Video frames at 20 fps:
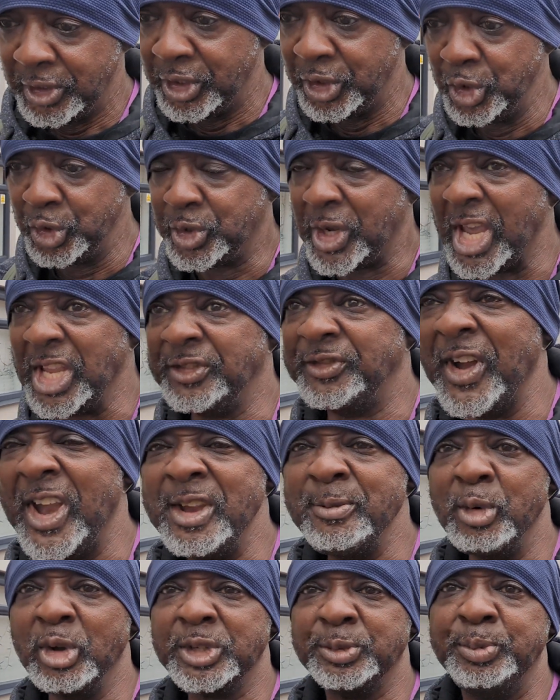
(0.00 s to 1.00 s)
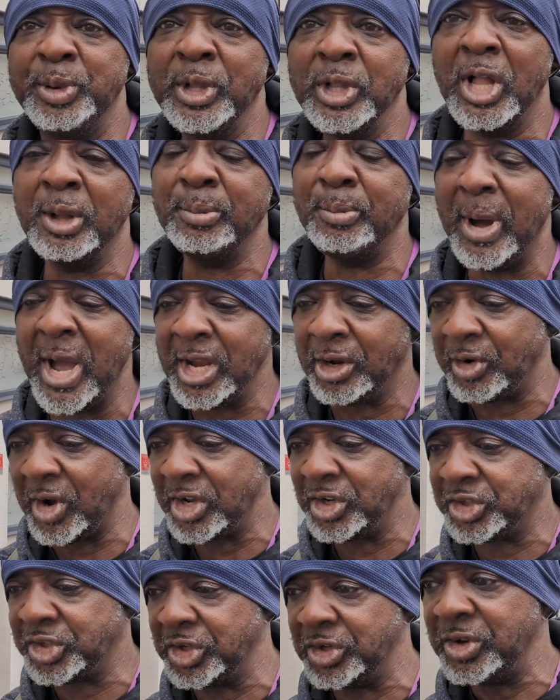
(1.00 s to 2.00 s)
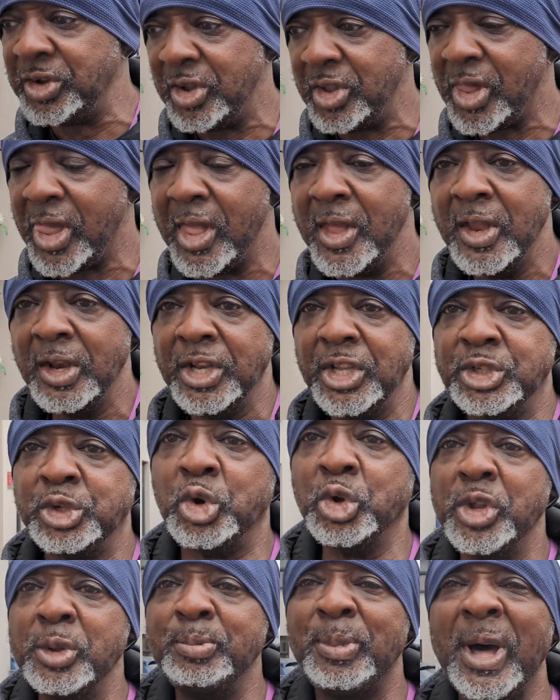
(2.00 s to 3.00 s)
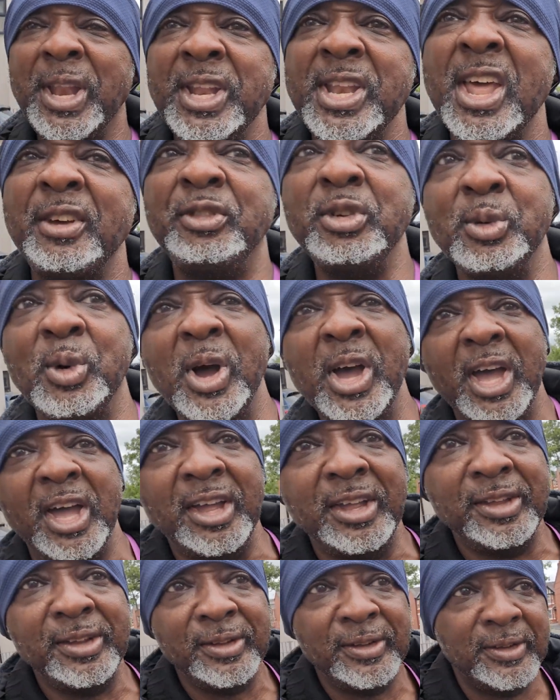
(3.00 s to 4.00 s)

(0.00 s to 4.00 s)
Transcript: The UK is very much built on migration. There's good and bad in everywhere.